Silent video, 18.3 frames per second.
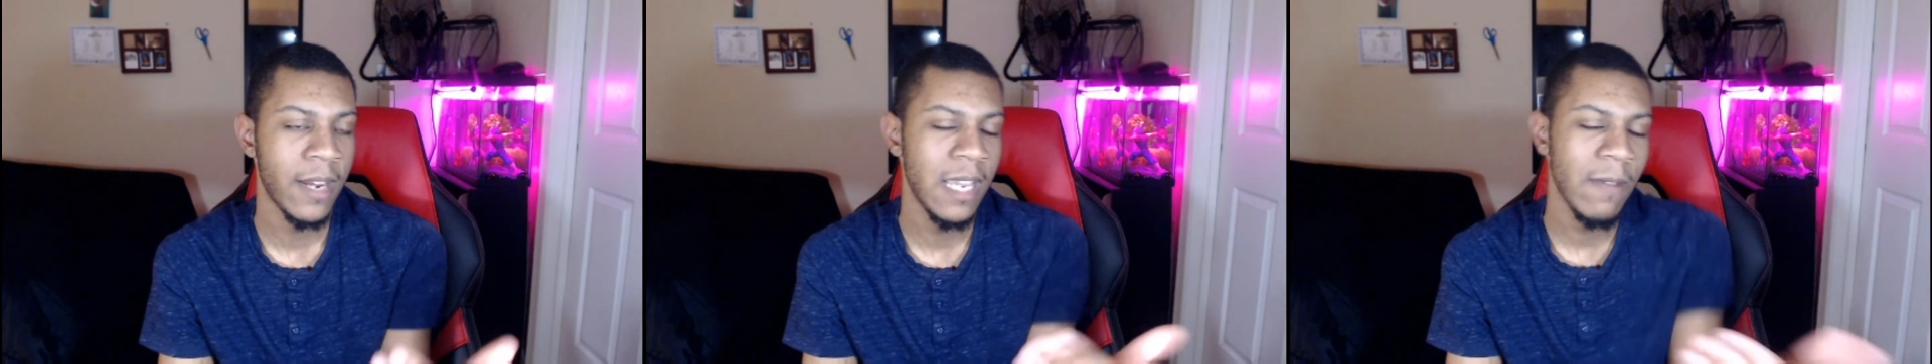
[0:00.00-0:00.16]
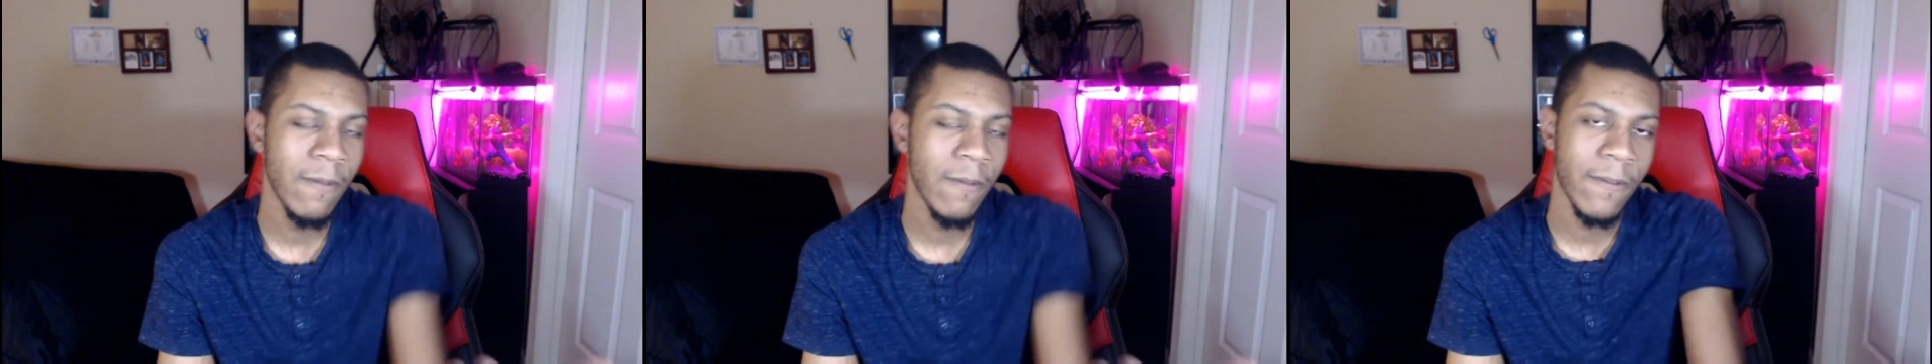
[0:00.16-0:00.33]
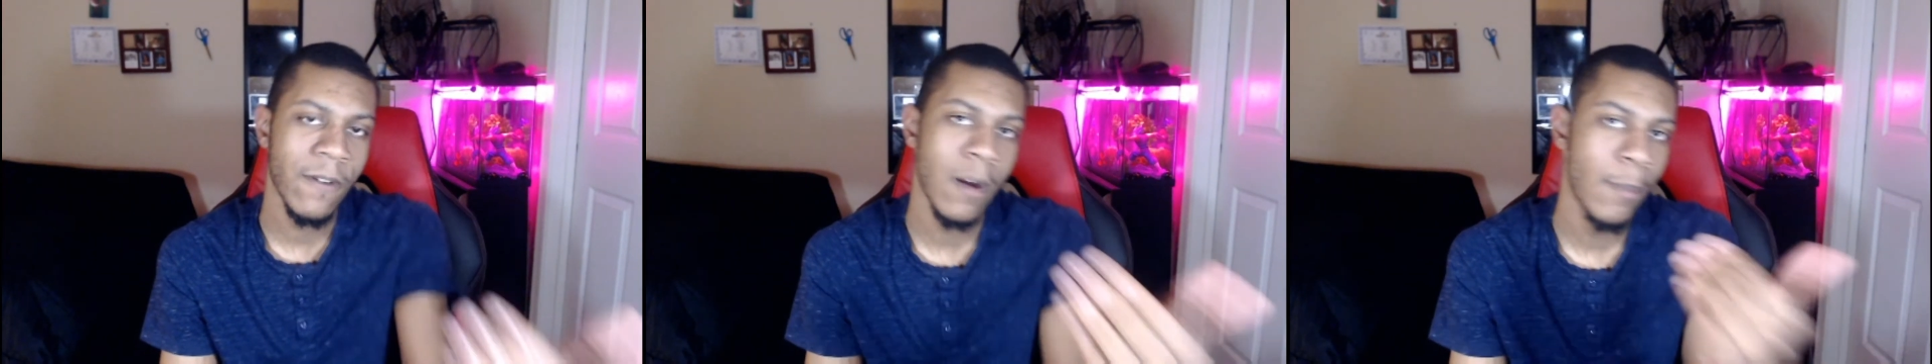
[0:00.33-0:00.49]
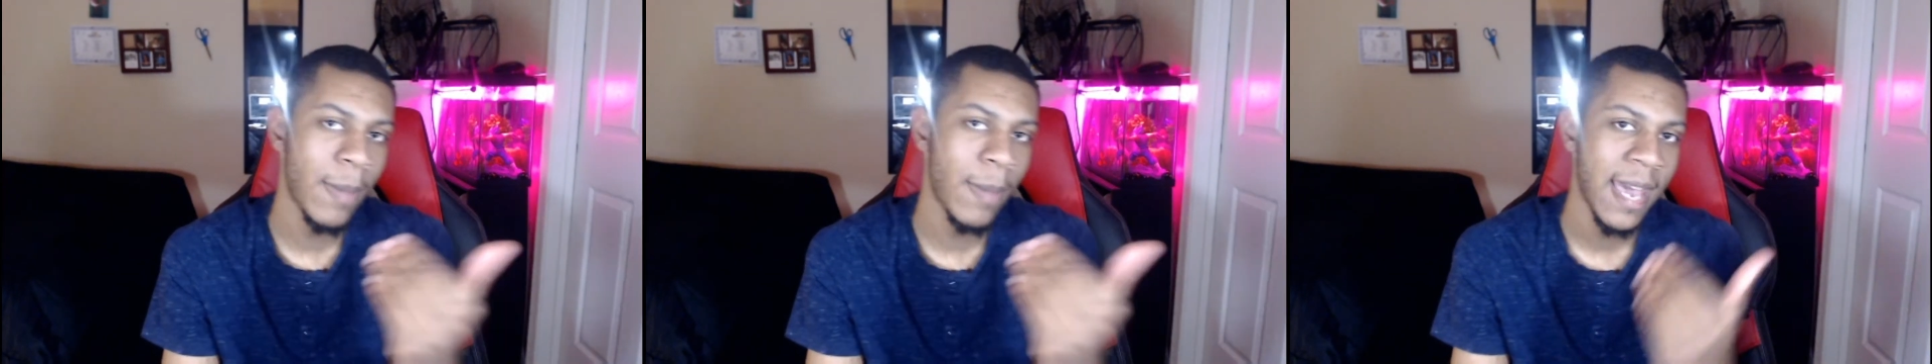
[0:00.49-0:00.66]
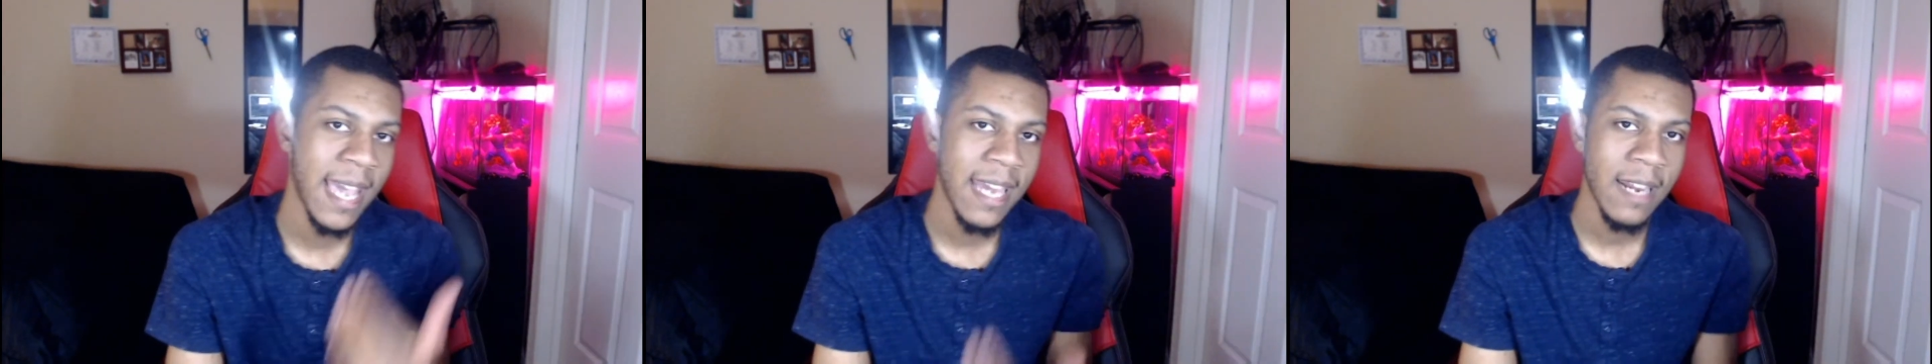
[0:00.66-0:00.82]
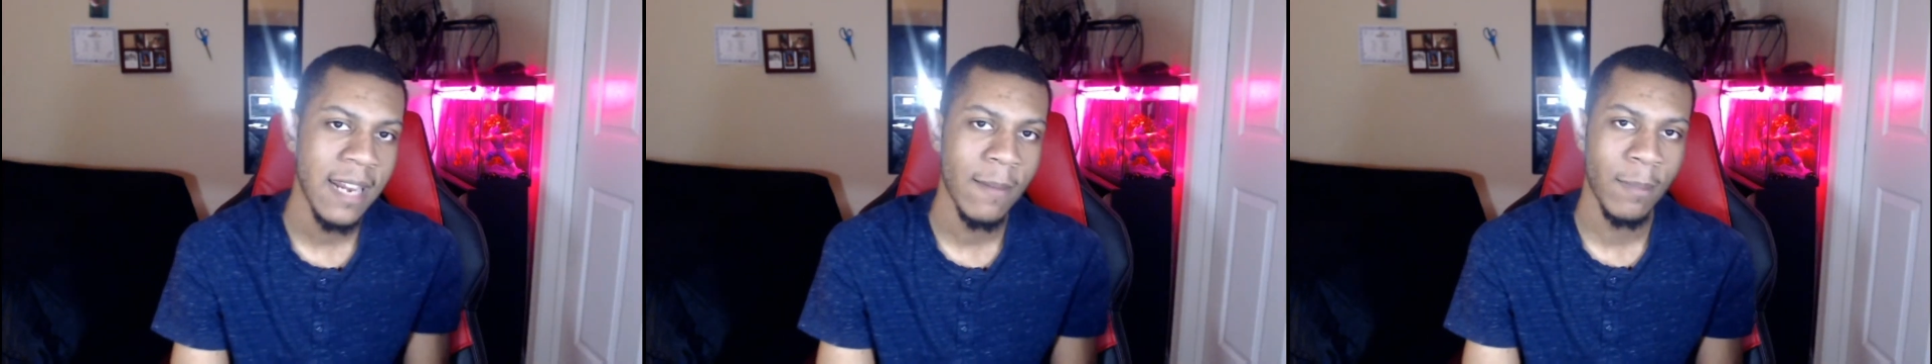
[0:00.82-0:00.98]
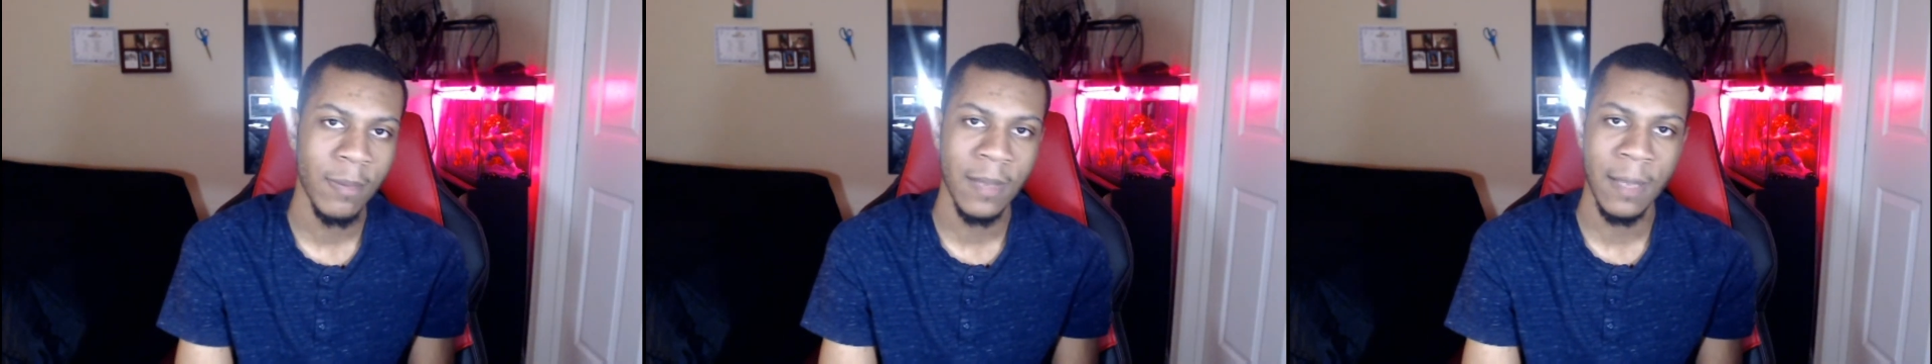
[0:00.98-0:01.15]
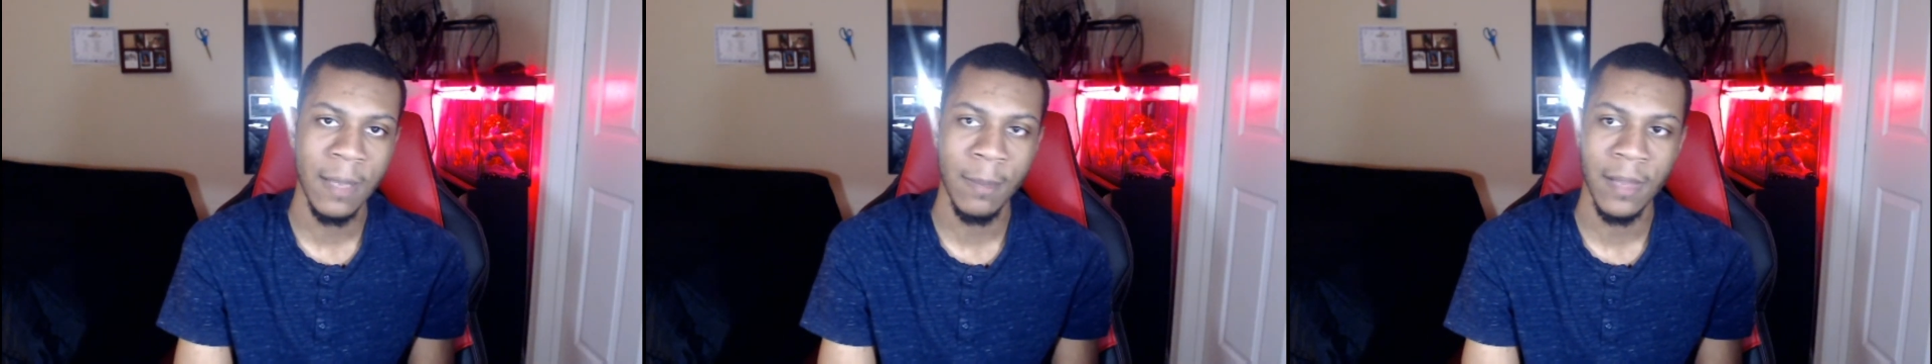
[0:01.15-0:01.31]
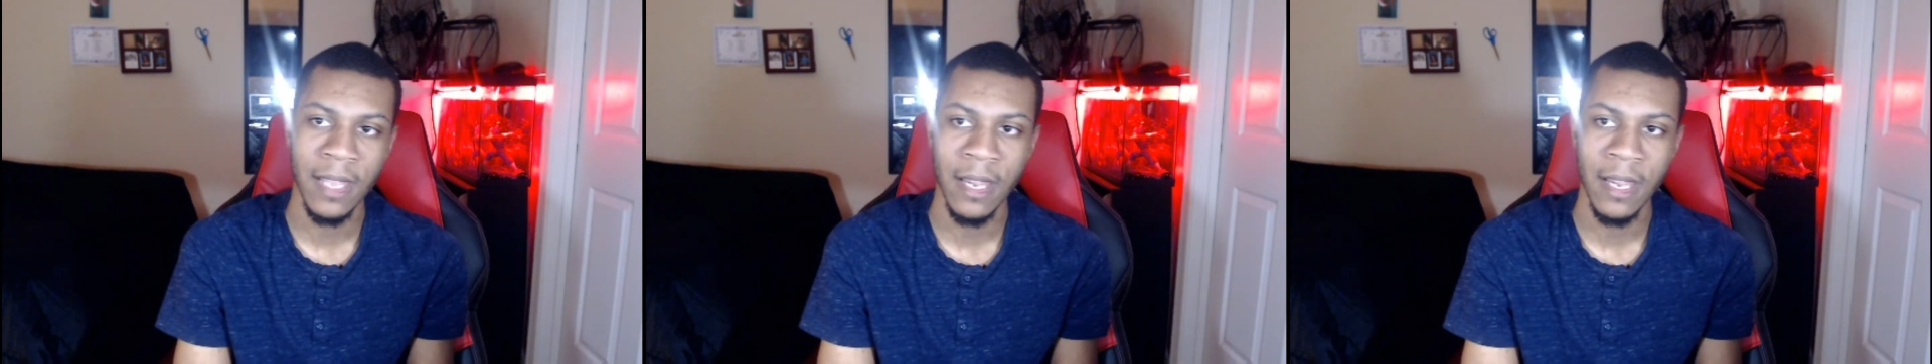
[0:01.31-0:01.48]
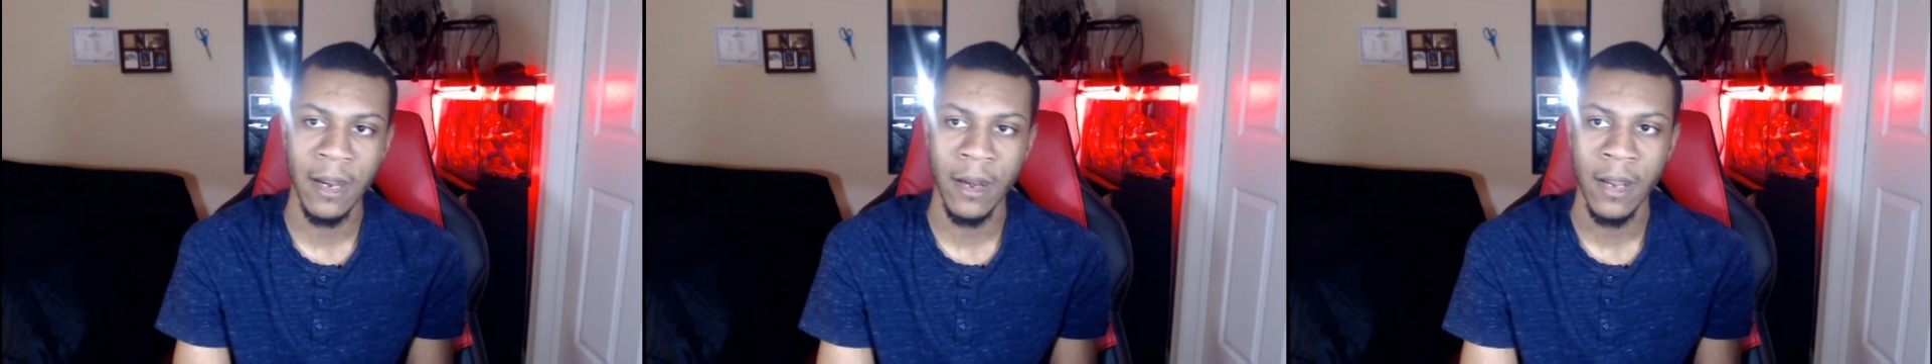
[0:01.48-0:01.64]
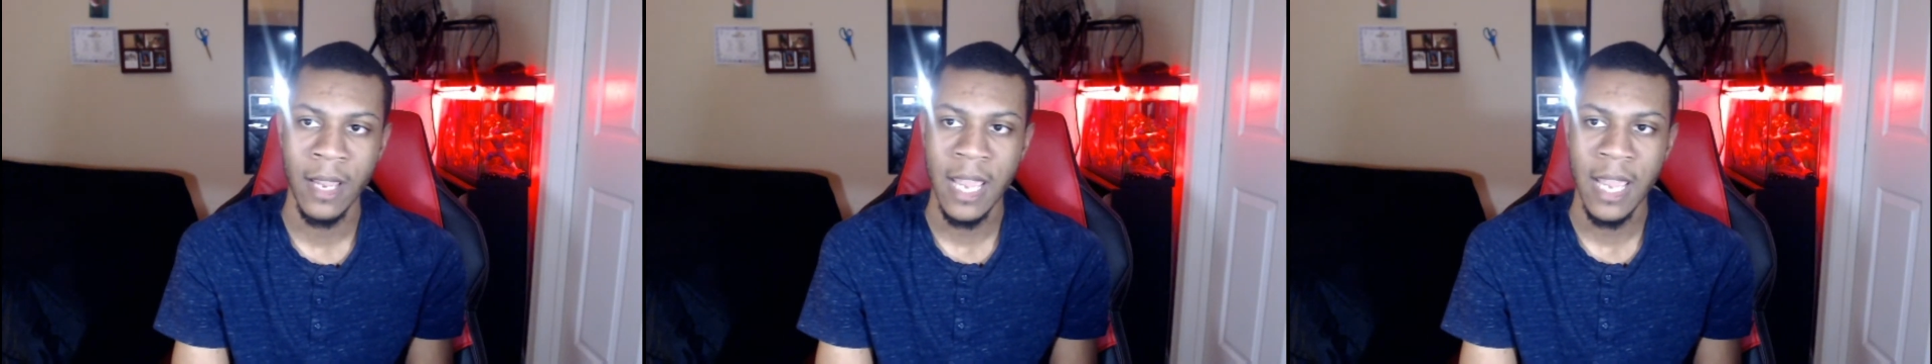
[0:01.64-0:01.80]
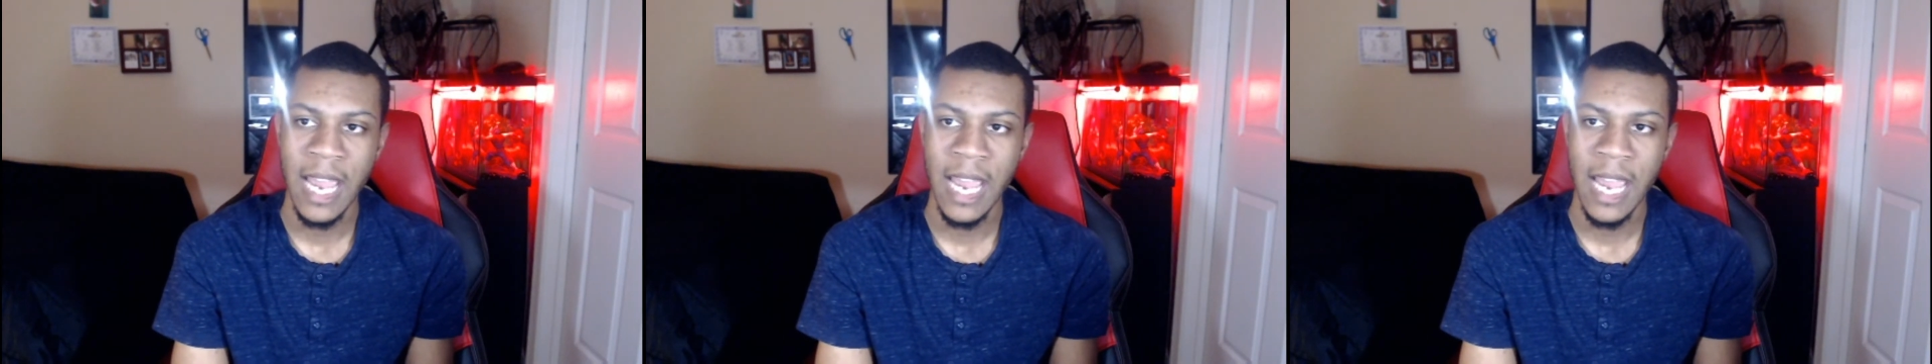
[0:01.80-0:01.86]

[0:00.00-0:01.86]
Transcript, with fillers: even for a pay to play player,